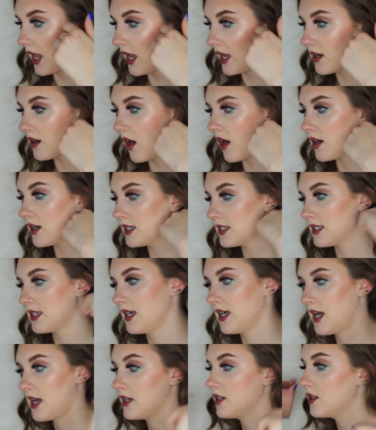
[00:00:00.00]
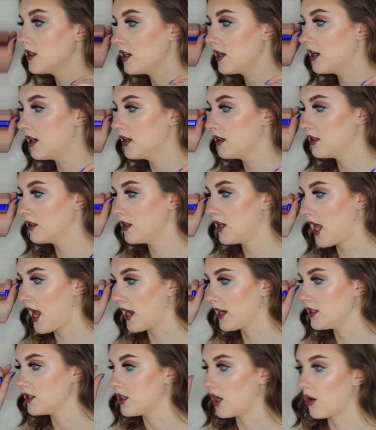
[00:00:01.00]
And honestly, I
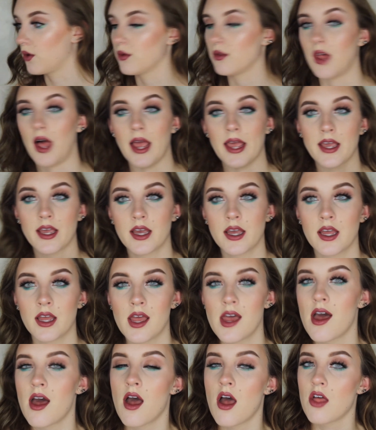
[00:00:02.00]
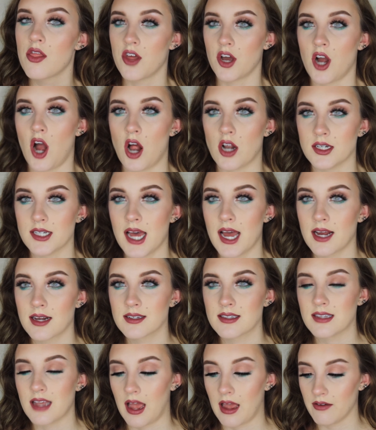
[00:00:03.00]
I don't like the
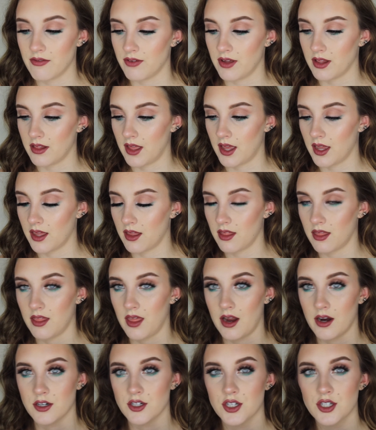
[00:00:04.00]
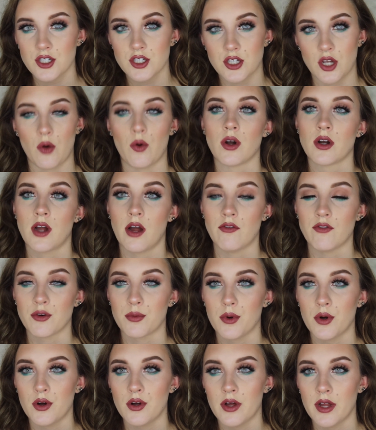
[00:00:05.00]
contacts. I feel like they're just so
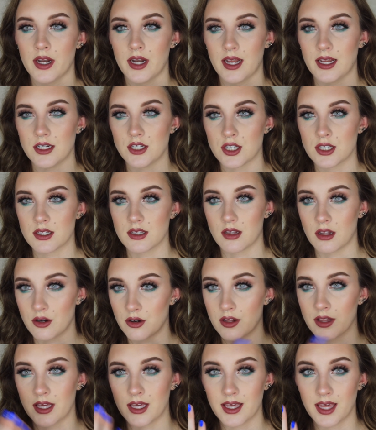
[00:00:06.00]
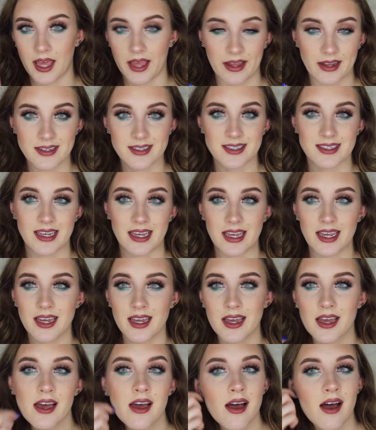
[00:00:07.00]
uncomfortable and I just literally can't
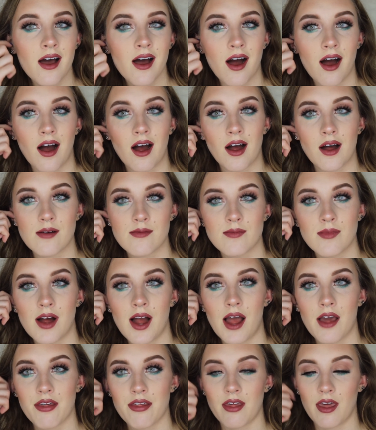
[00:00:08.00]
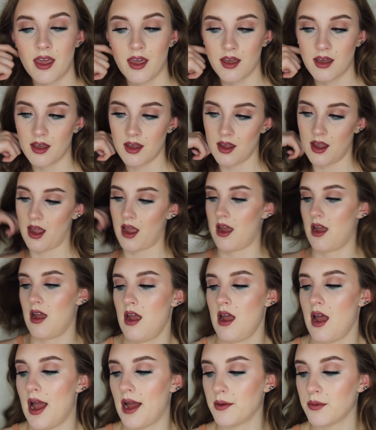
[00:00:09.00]
see. Um, I think
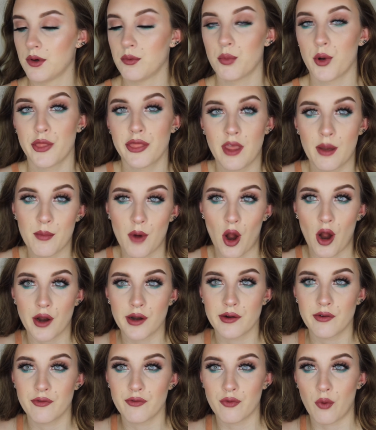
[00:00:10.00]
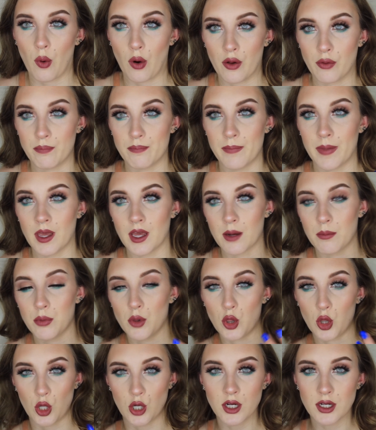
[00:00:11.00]
I would put them on for makeup
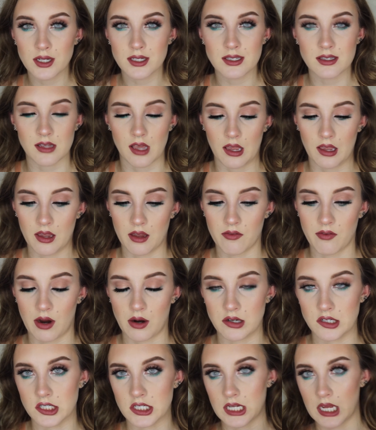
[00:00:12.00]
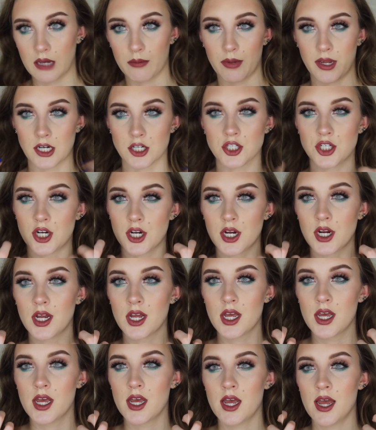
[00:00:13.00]
looks. Like if I were to take a picture,
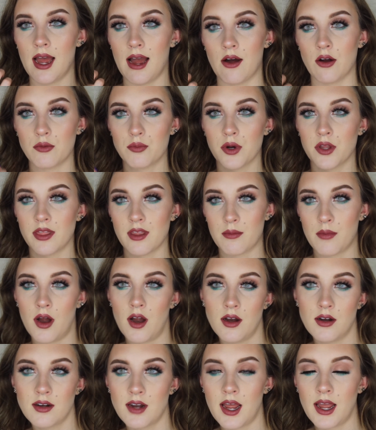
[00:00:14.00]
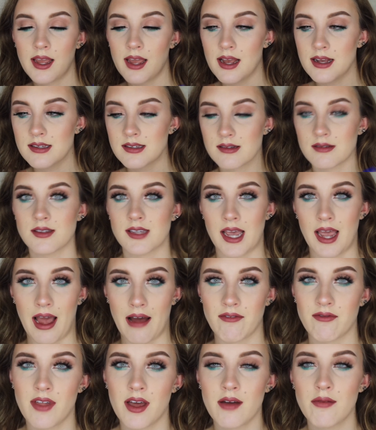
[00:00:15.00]
I would put them on, I guess, since I
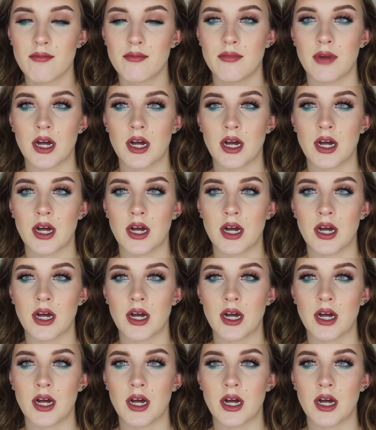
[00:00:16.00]
have them.